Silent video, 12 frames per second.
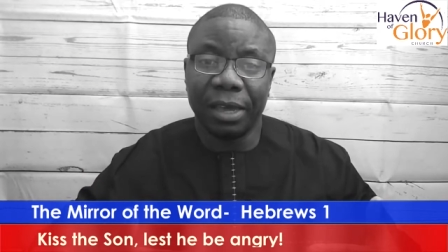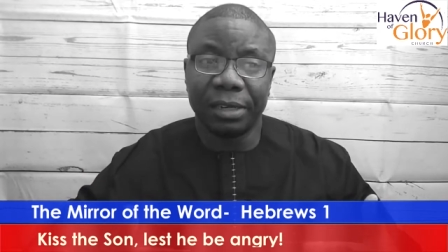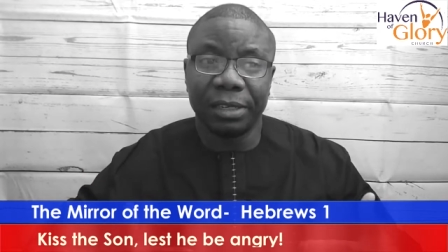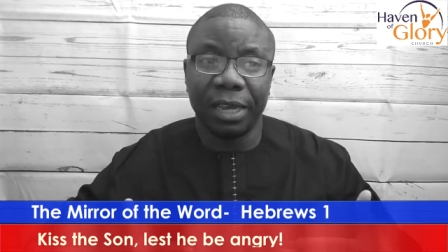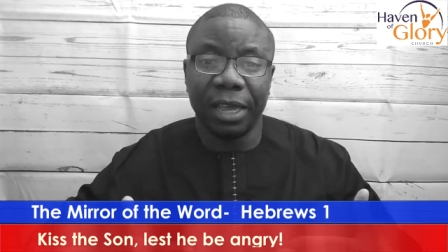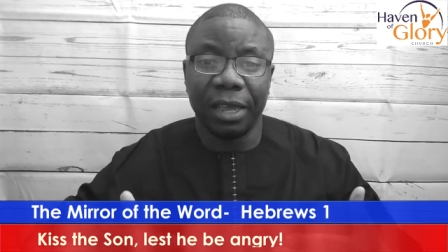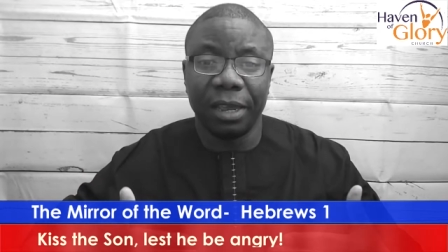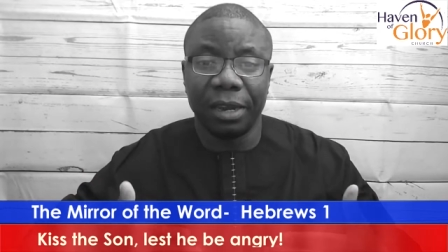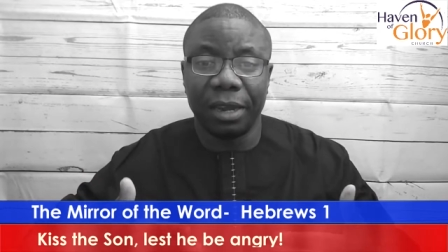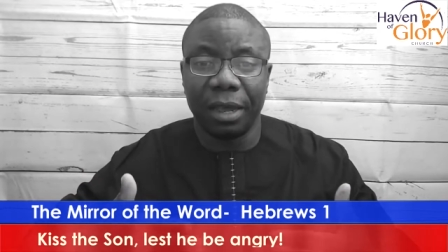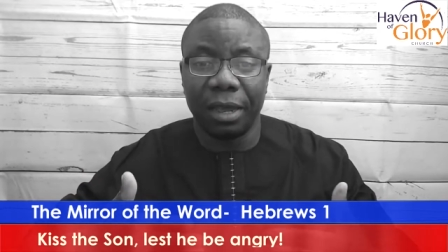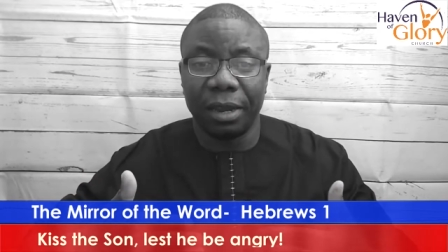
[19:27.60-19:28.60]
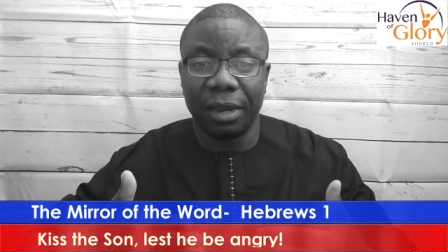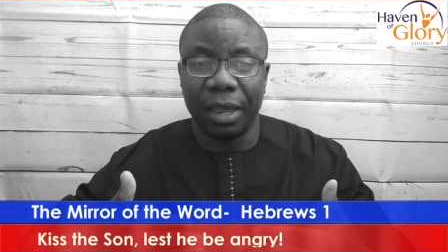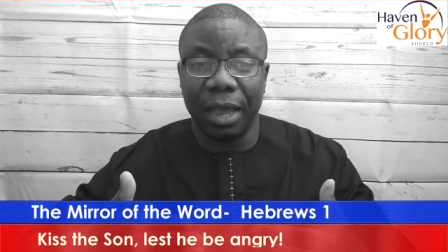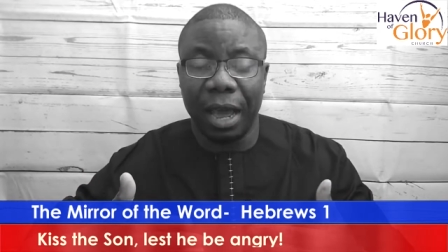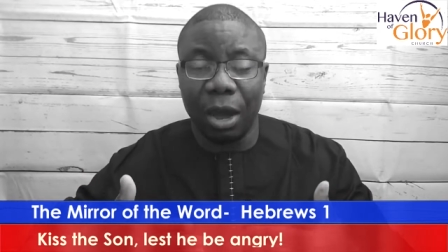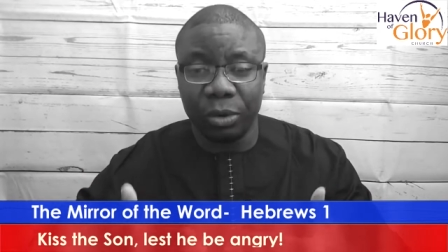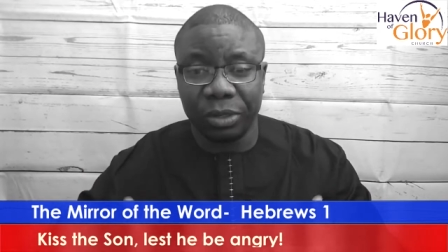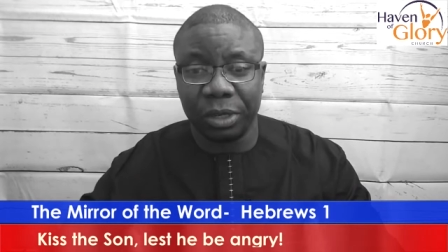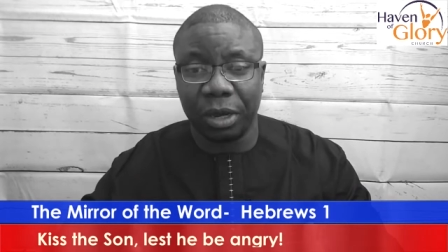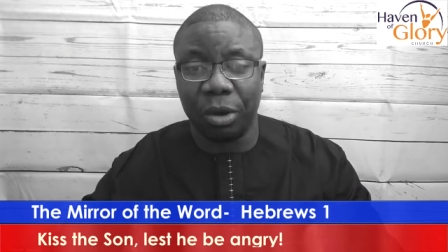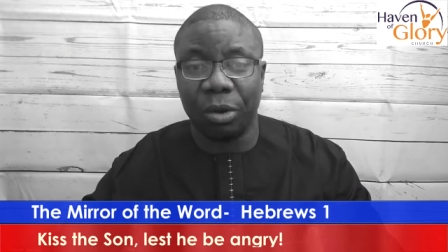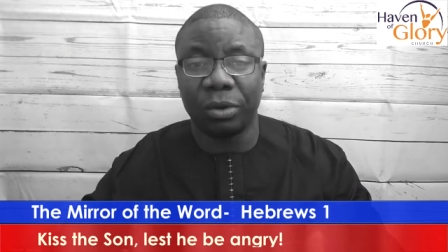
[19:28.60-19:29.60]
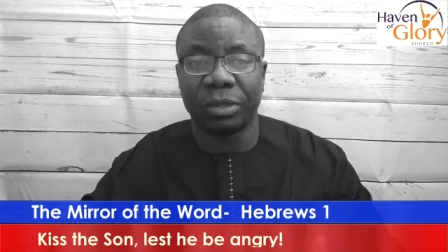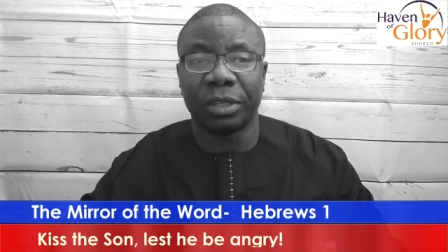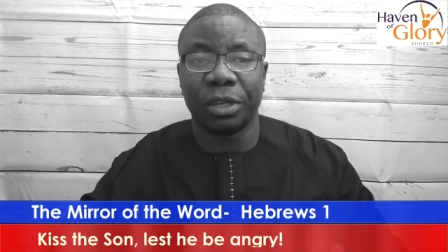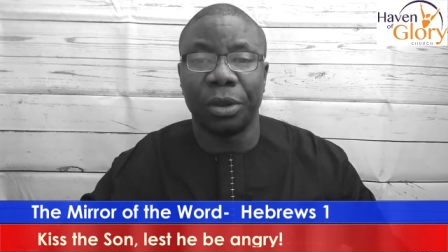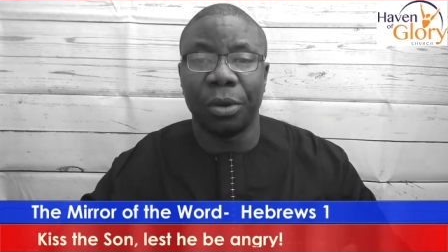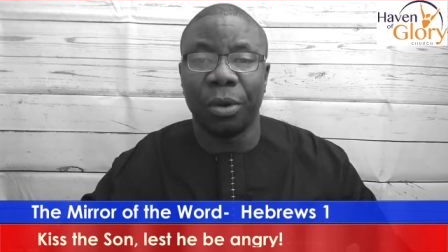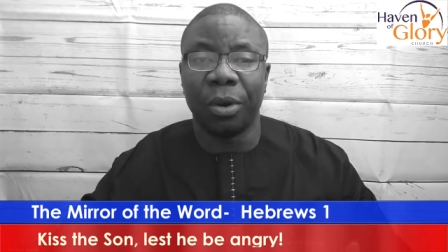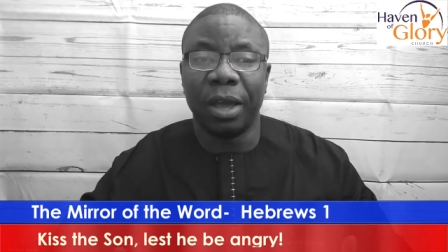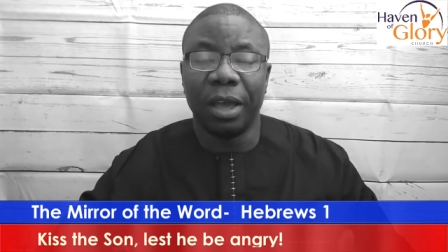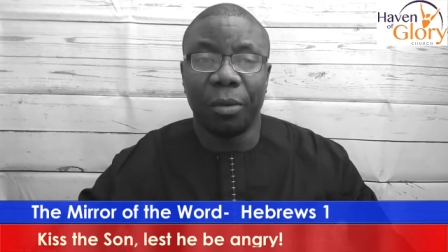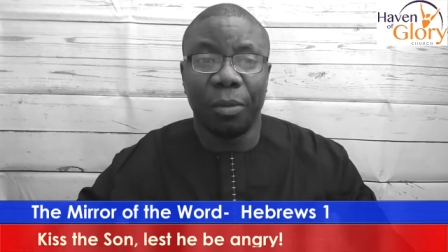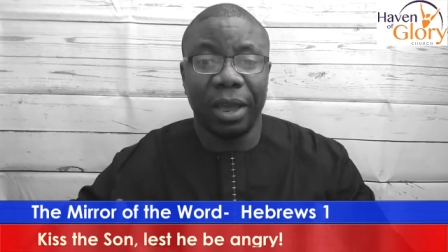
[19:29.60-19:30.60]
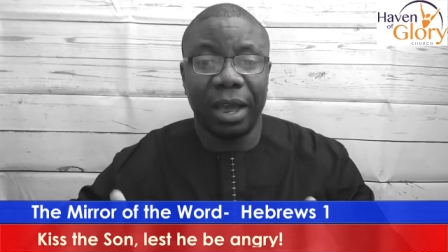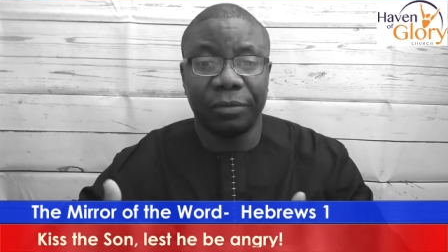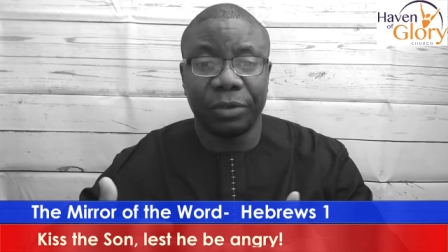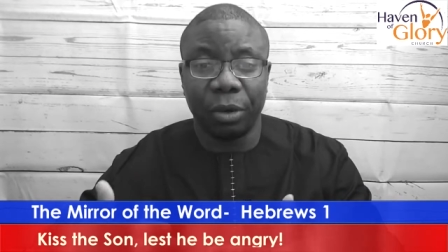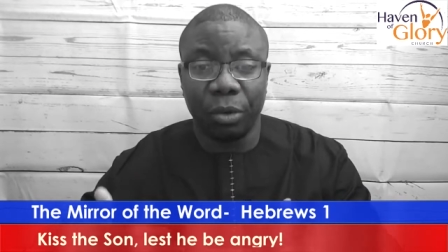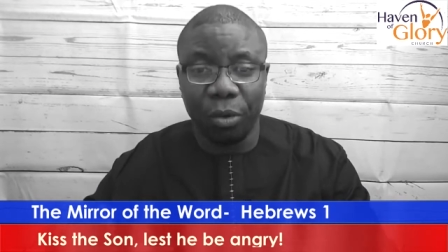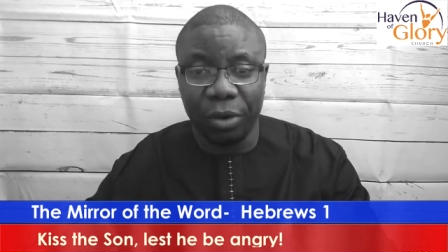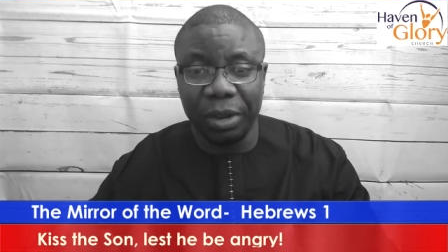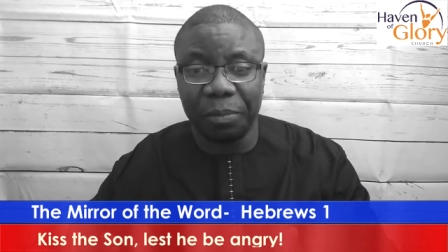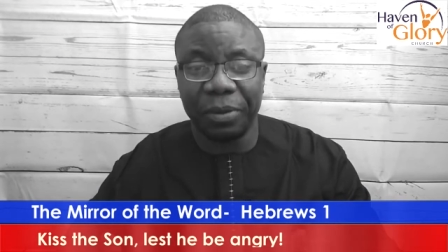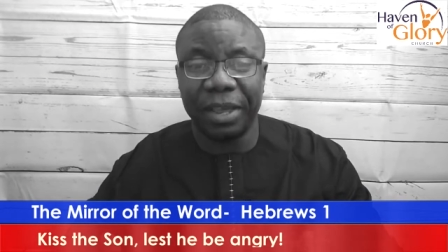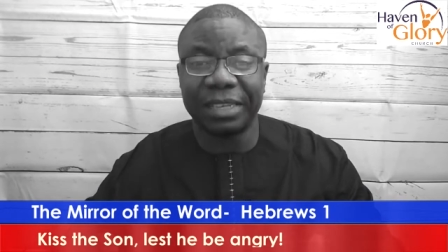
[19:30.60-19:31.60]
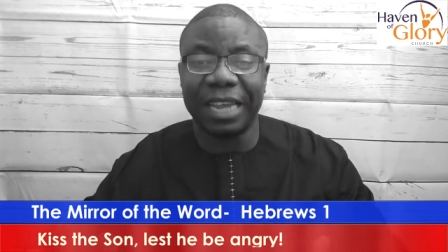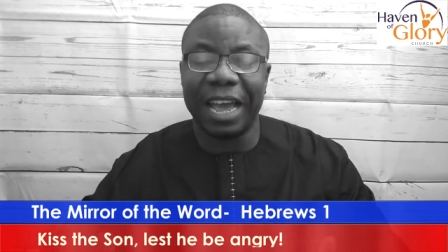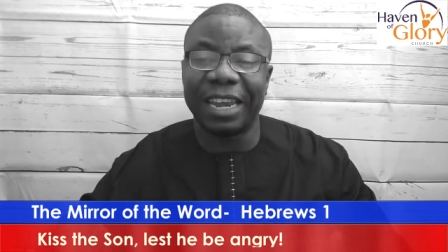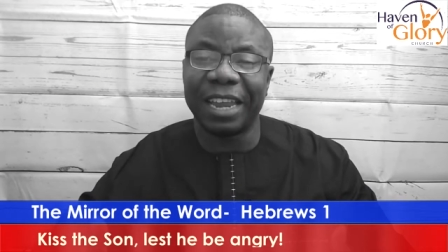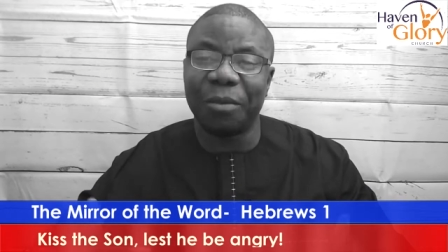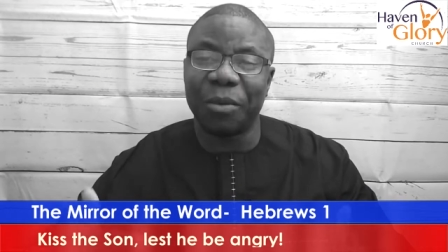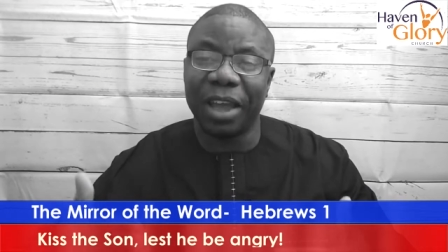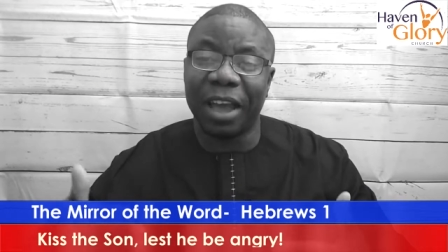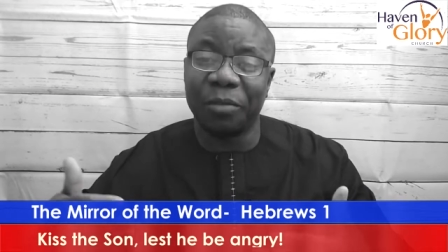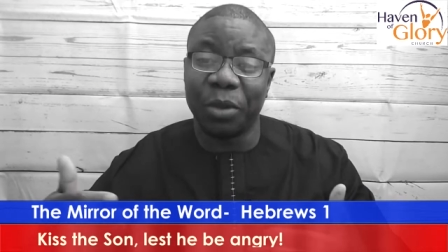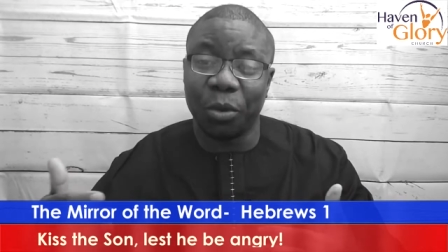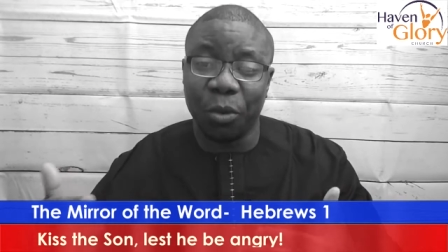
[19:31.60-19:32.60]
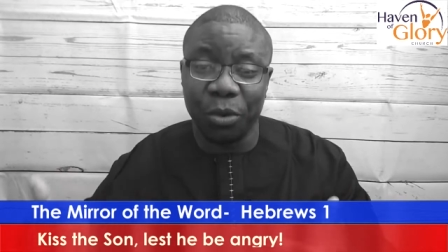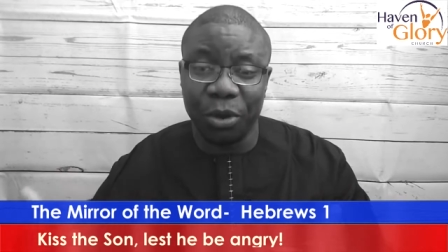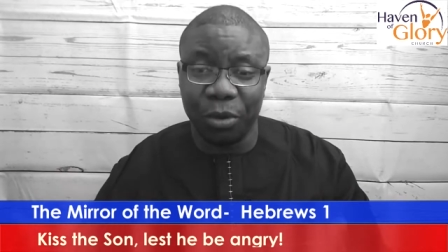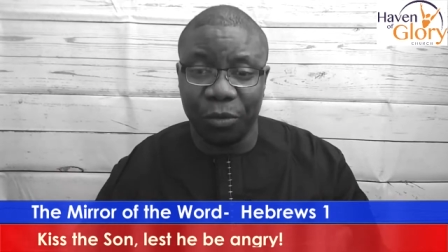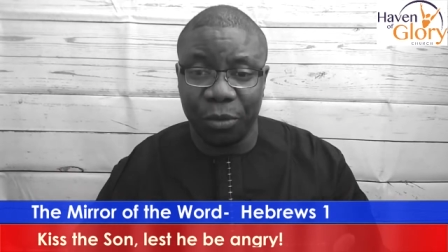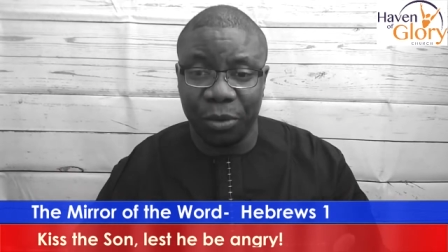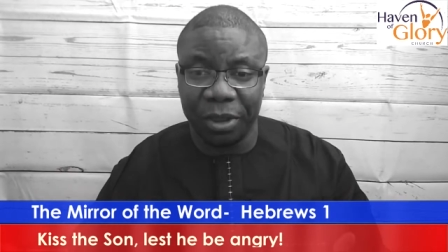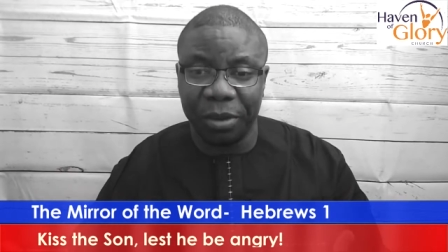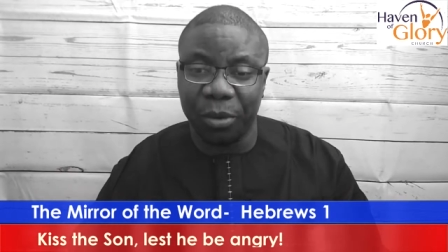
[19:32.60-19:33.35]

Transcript: the the the outer court, you know, we have the holy place, and then we have the holy of holy.